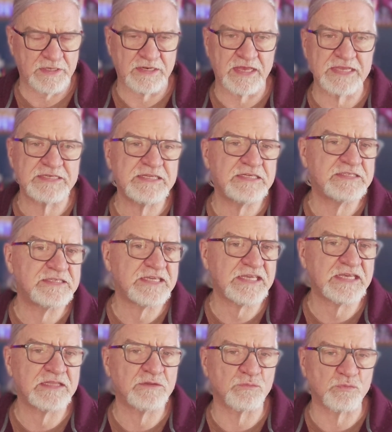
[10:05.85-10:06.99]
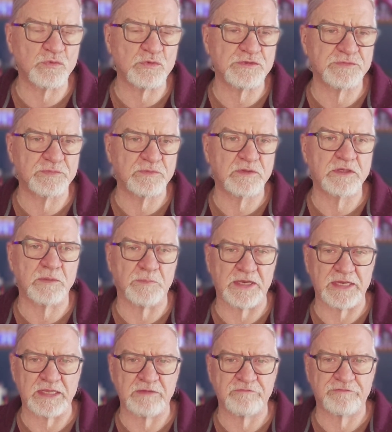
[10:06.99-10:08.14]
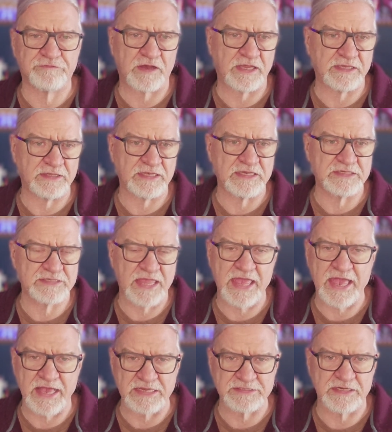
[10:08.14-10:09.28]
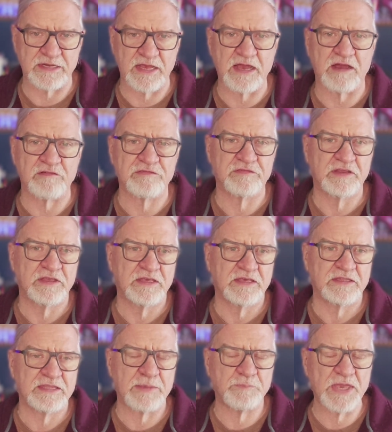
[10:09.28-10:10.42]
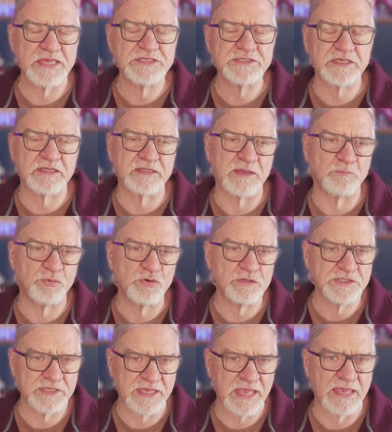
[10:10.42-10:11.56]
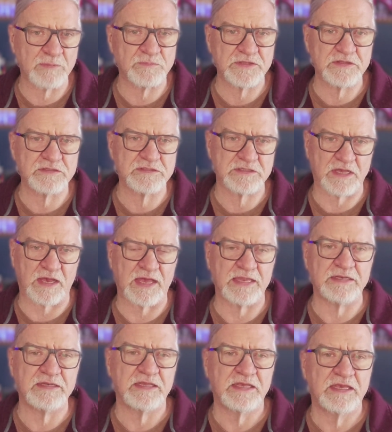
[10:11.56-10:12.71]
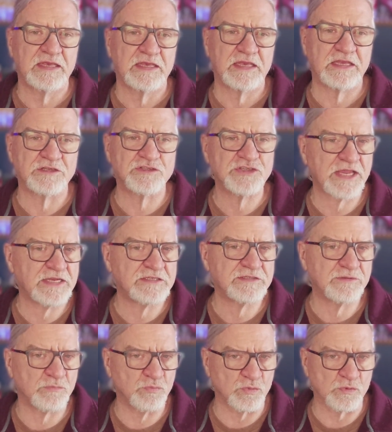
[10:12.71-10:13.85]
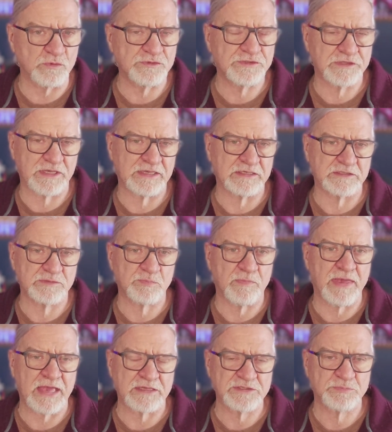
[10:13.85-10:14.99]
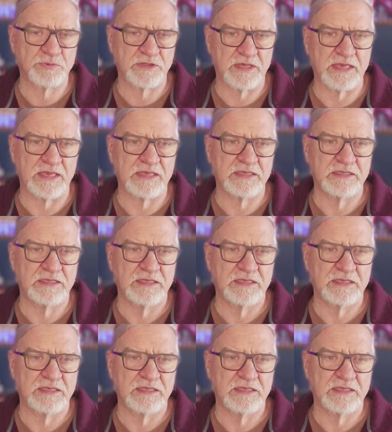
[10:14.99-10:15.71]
1910, the Rules Committee finally has enough. They basically pushed camp to the side and changed the rules to end mass play.